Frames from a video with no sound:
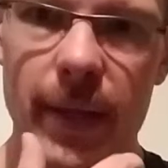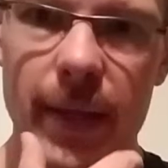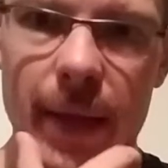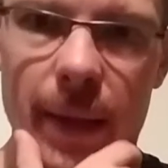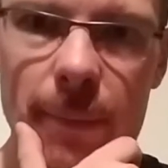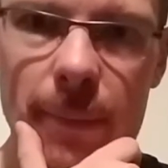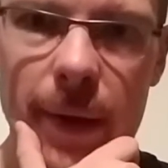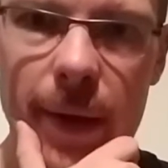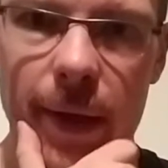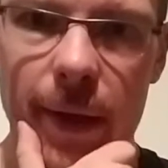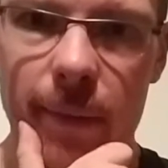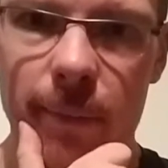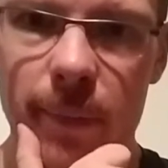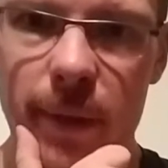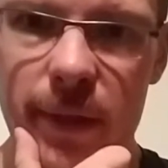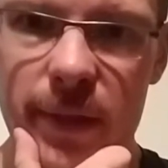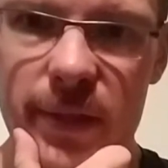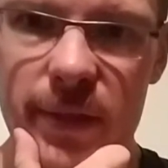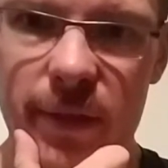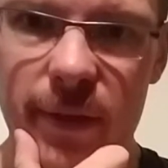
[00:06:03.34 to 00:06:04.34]
the game back,
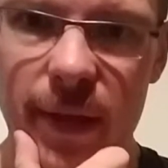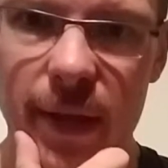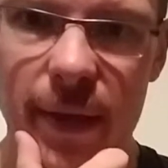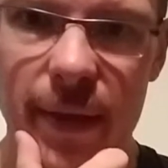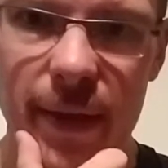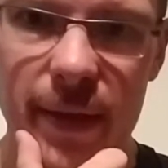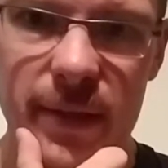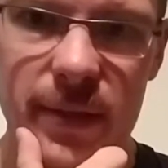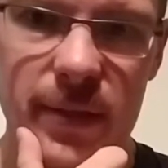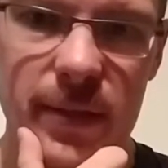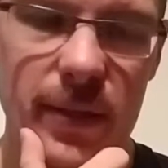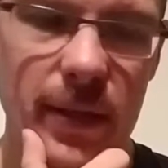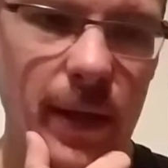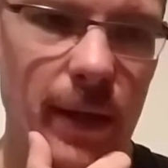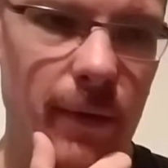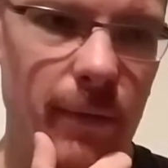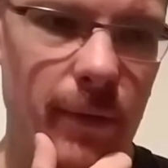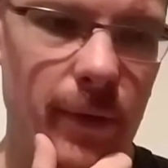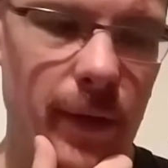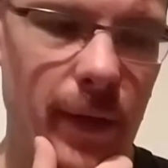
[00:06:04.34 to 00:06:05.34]
but so yeah, that's
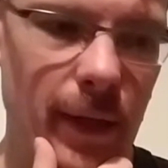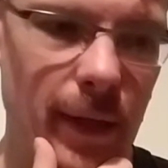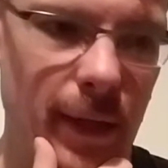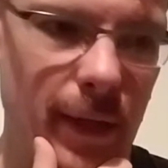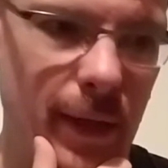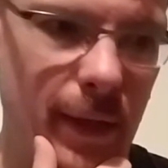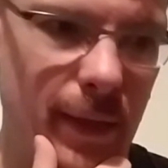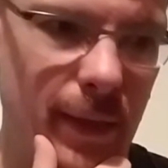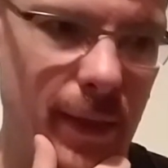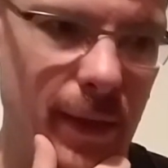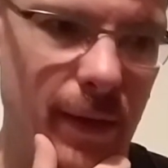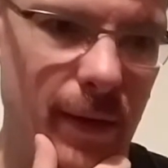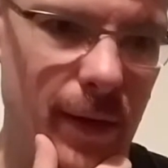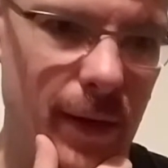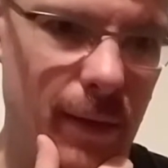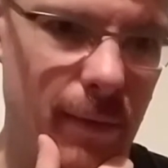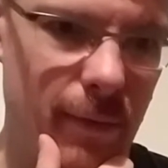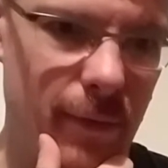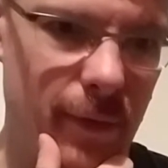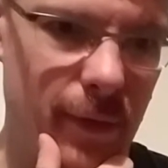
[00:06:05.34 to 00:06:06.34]
that one. I can't think of the
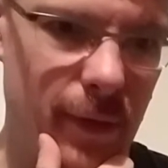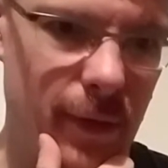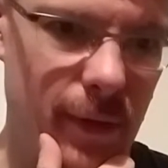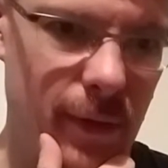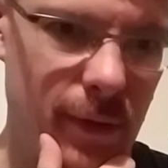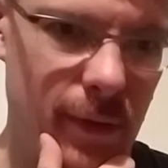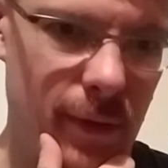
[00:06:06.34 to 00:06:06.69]
name of it.